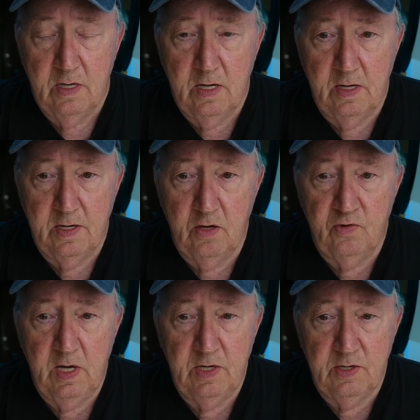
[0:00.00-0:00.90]
another
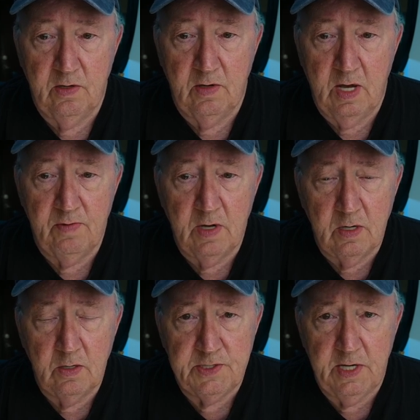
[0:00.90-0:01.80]
thing too, I have one
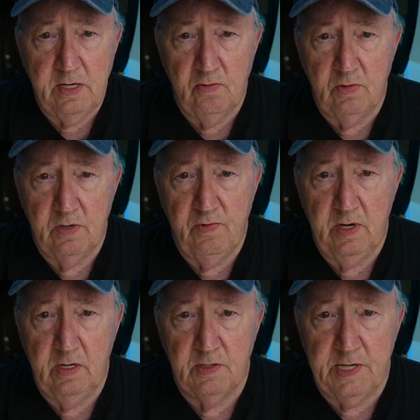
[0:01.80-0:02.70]
hundred sixty-one
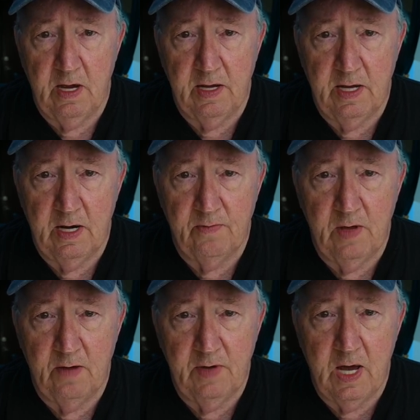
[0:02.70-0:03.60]
videos now, and I've,
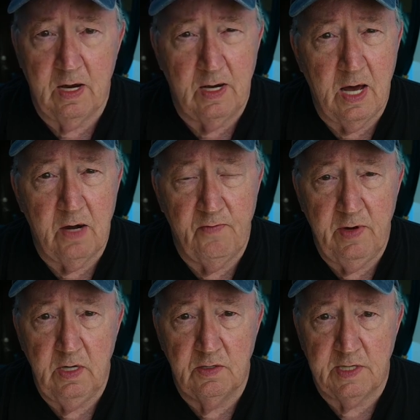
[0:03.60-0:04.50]
I've got a lot of
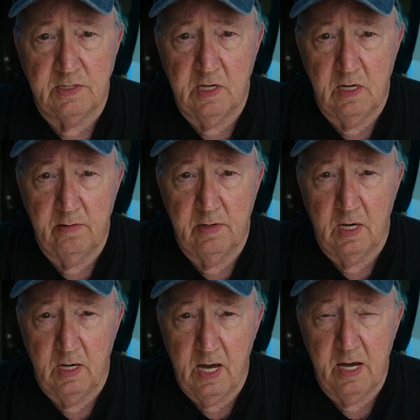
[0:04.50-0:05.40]
videos that's covered a
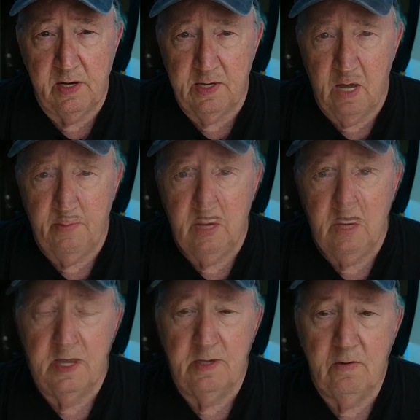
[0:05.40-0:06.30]
lot of
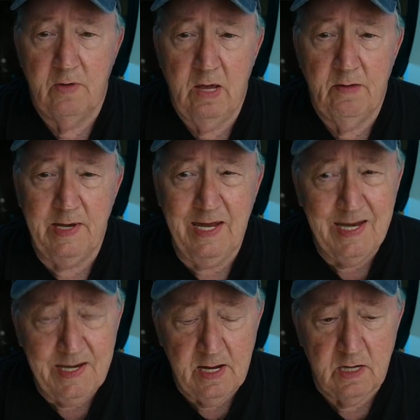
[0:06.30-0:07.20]
topics. I don't have an
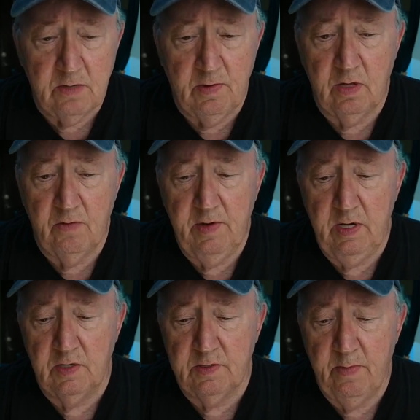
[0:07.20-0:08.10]
index of all the
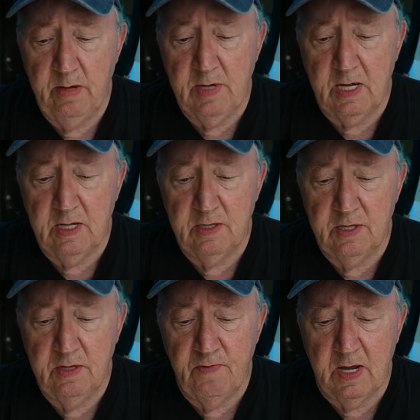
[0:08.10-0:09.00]
videos, so maybe I can,
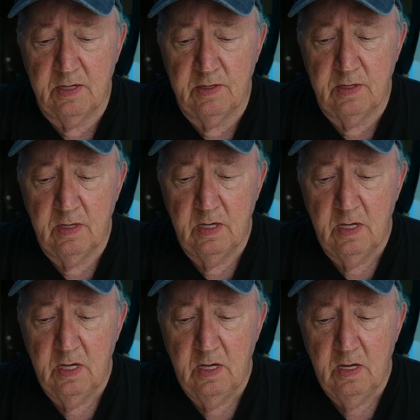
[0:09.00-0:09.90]
if I can
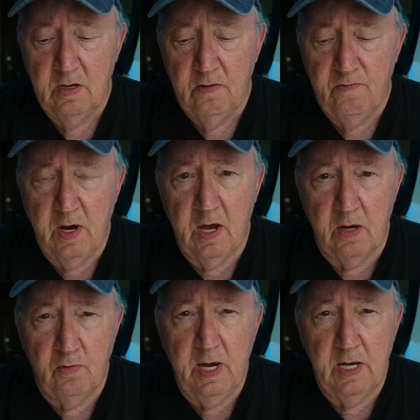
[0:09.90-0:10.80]
figure out
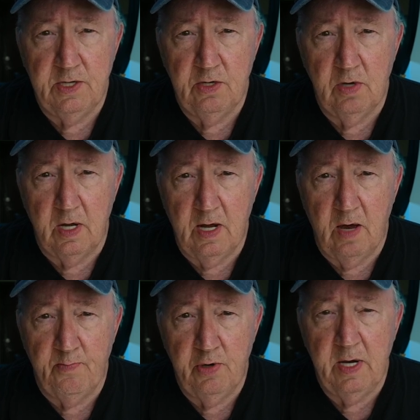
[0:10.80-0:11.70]
a way to do it,
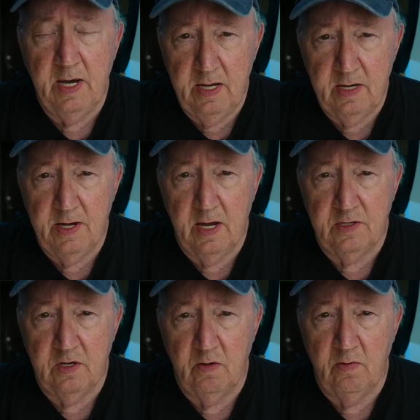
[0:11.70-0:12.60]
I'll put an
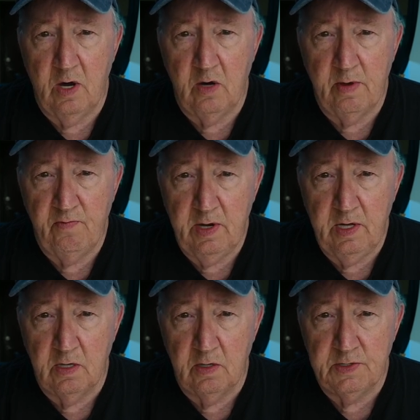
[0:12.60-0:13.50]
index to all my
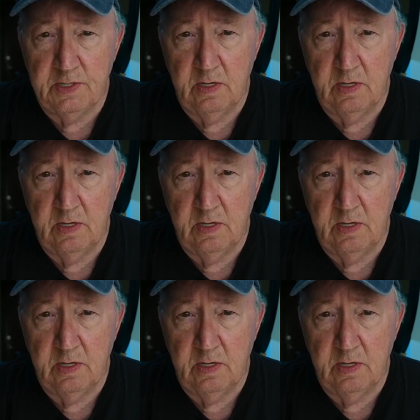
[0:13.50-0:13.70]
videos